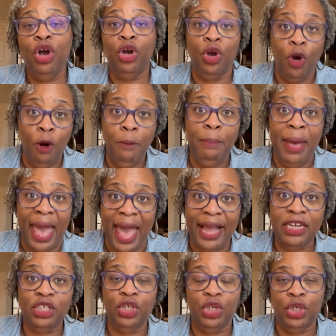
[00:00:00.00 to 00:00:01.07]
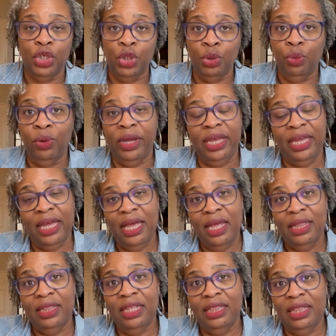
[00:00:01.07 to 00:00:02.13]
go back to doing
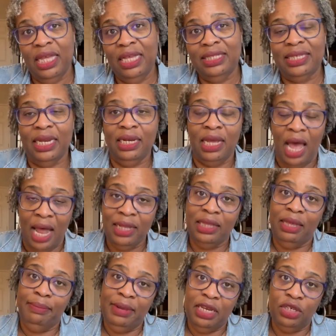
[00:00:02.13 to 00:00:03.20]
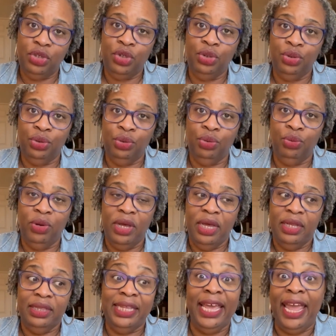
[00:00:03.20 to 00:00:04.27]
the things that got them into
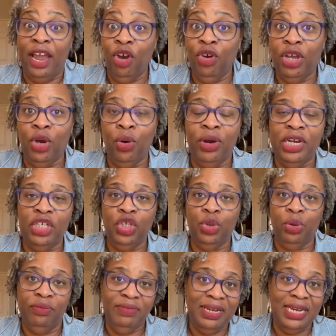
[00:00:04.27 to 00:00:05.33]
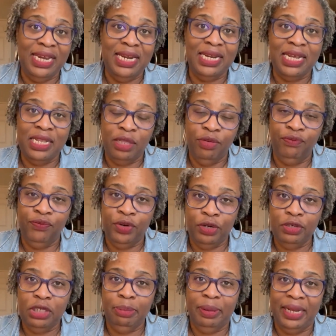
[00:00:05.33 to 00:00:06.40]
the area or issue of need in the
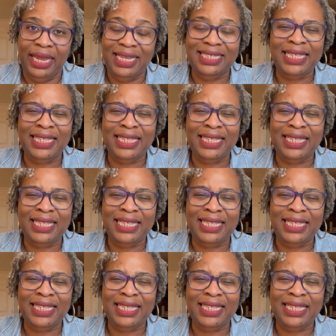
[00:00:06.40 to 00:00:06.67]
first place.